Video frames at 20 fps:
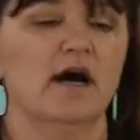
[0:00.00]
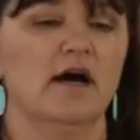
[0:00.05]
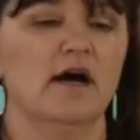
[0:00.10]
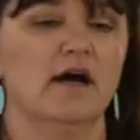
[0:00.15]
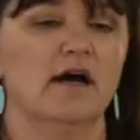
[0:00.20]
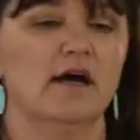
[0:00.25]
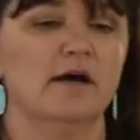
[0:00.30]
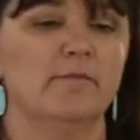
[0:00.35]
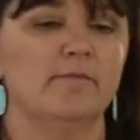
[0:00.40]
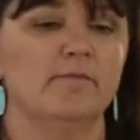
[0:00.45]

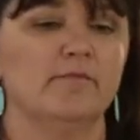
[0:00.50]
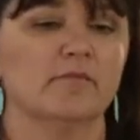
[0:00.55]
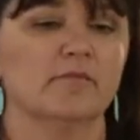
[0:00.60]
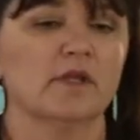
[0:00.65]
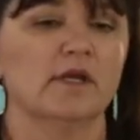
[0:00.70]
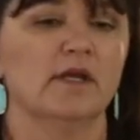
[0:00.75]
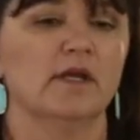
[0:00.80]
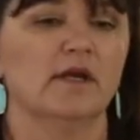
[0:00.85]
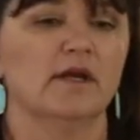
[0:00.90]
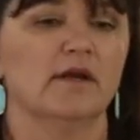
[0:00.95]
Um,
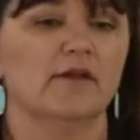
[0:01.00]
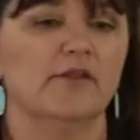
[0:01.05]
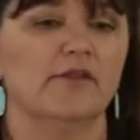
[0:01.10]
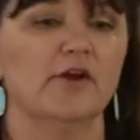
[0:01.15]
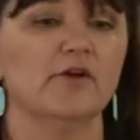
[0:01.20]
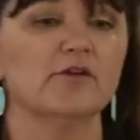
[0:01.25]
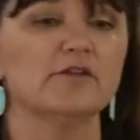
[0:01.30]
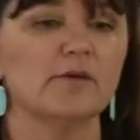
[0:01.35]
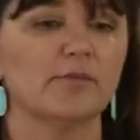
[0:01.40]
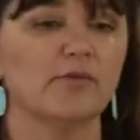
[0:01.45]

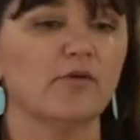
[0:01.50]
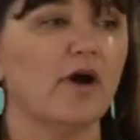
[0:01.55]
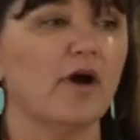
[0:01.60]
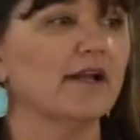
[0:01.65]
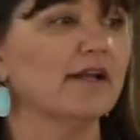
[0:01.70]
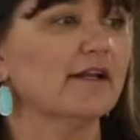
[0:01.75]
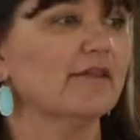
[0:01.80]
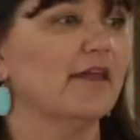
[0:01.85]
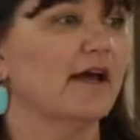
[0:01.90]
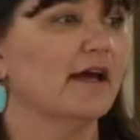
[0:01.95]
there is a
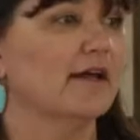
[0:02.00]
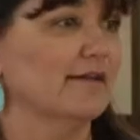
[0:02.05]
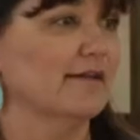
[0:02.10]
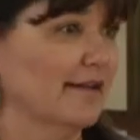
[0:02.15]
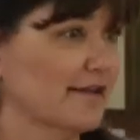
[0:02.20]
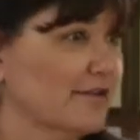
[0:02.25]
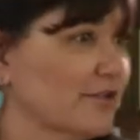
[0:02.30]
product that.